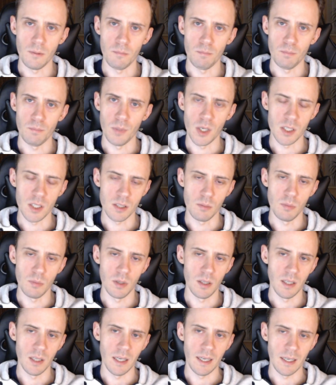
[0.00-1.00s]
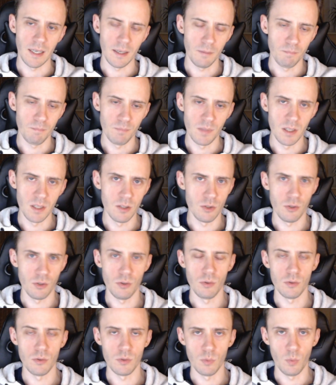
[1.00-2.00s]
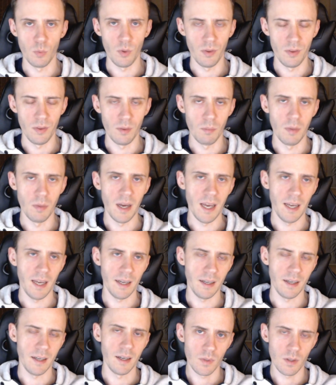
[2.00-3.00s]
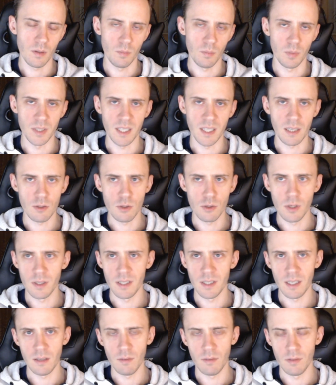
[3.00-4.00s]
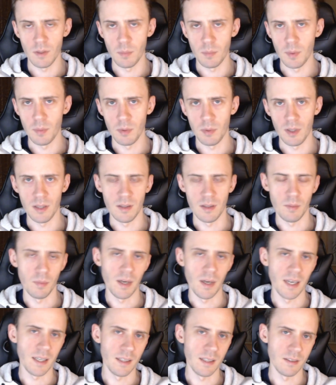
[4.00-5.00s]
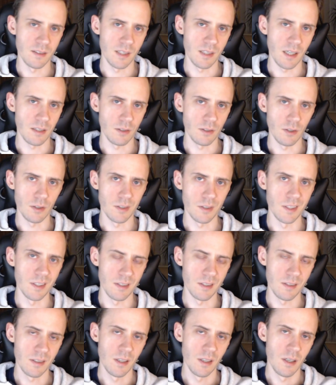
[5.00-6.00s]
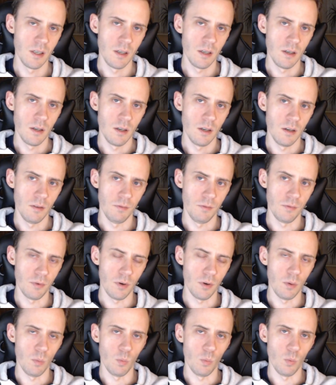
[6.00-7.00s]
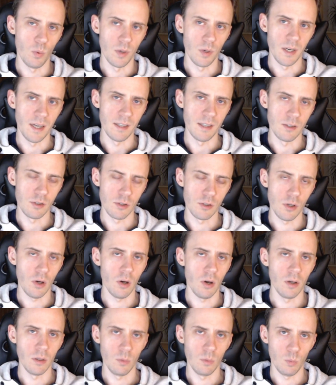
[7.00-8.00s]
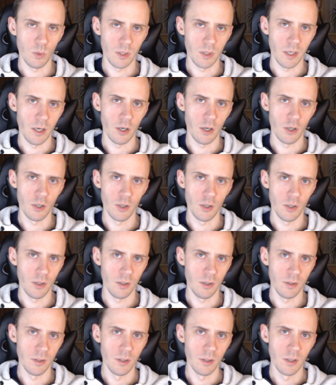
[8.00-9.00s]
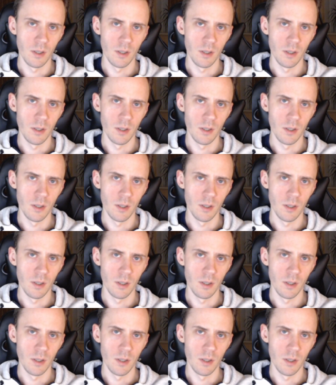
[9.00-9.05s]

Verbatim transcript: possible like issues with the bank. But actually none of the people in the banking sector, at least from what I saw and what I heard,